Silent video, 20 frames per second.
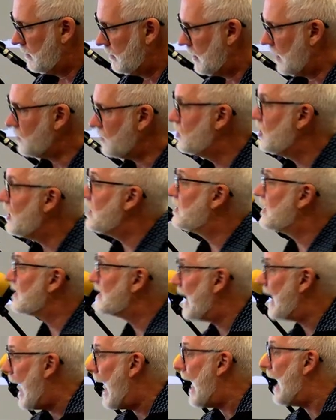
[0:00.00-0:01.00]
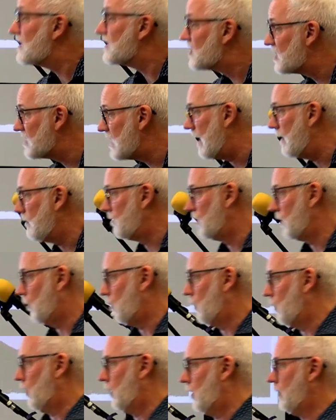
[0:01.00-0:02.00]
That Jesus has saved the
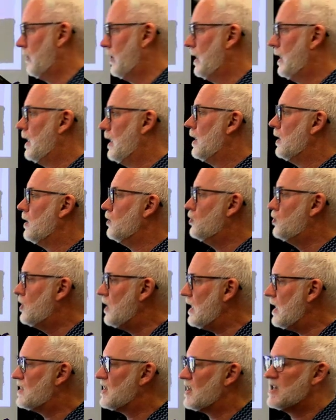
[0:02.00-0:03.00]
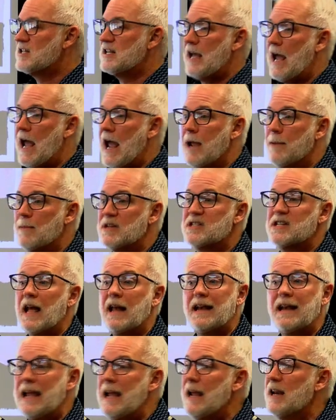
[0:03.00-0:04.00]
world. Jesus came and
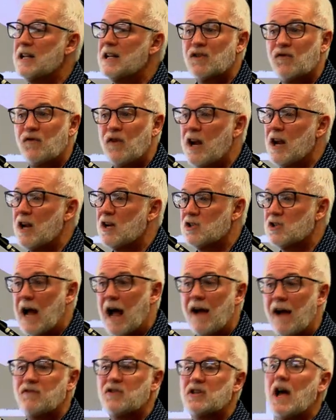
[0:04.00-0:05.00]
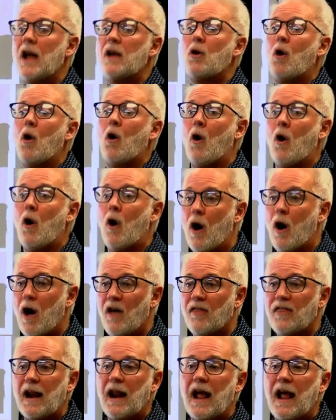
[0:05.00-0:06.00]
said, it is finished. I've done
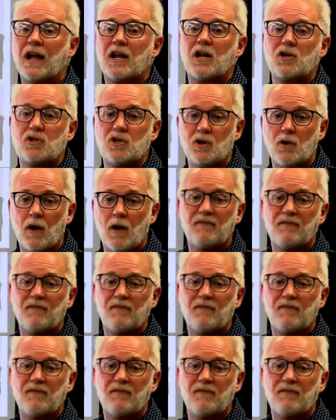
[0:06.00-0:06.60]
all that I can do.